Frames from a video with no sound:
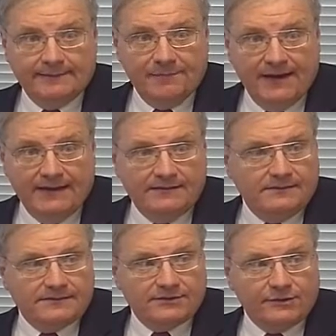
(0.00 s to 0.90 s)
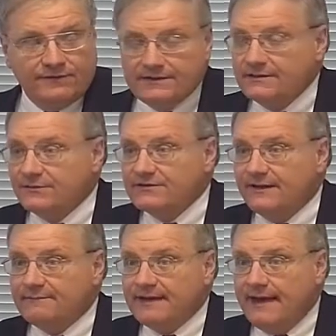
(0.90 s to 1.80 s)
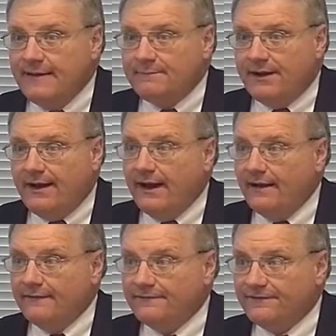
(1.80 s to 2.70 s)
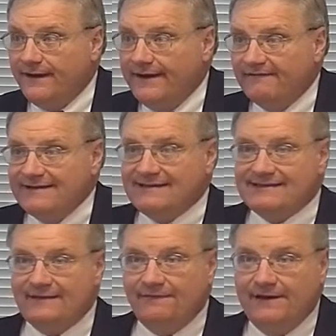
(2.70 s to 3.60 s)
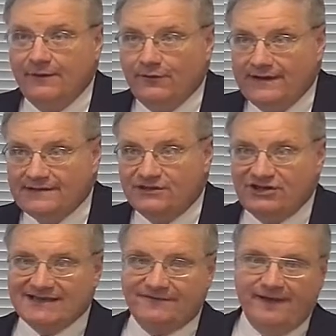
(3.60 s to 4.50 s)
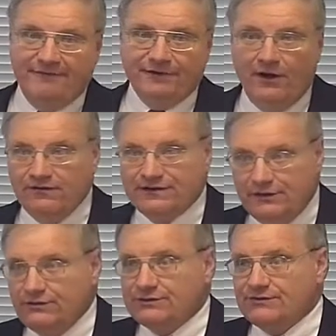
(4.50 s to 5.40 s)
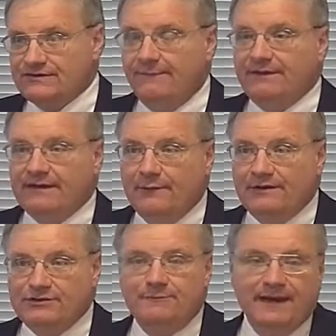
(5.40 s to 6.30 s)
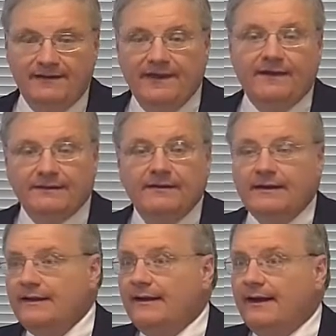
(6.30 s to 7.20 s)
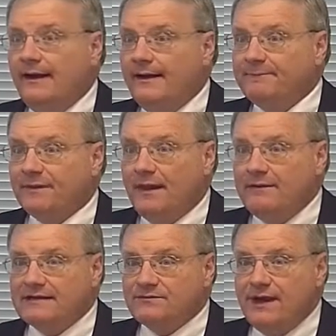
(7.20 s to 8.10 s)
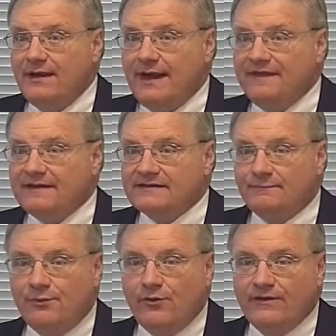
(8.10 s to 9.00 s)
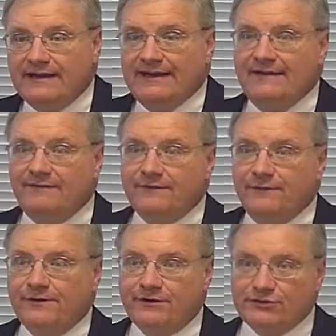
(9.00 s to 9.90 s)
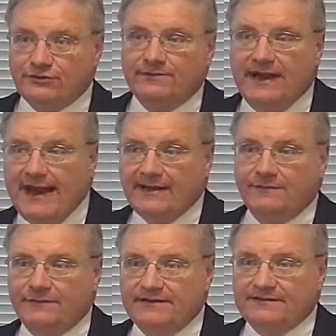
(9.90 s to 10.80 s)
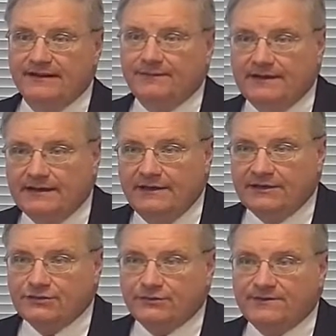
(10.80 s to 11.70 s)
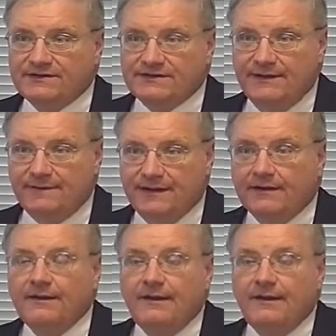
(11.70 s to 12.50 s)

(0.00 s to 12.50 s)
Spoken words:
paid service or some type of a licensing fee, or they suggest $5 a user or something, that we do pay that. Because I think it's important that even if we don't contribute actively to something, that you contribute to something